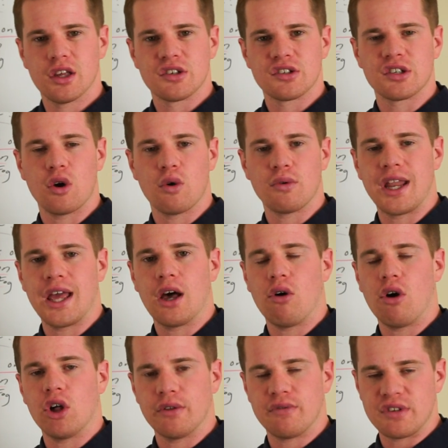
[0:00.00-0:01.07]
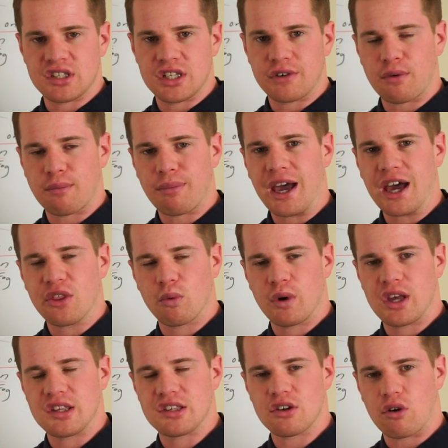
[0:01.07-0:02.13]
So now all of these different
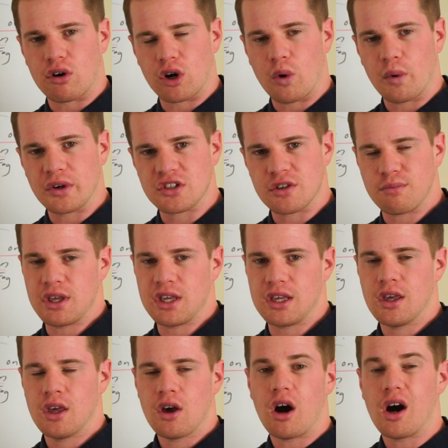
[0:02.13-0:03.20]
pathways are going to be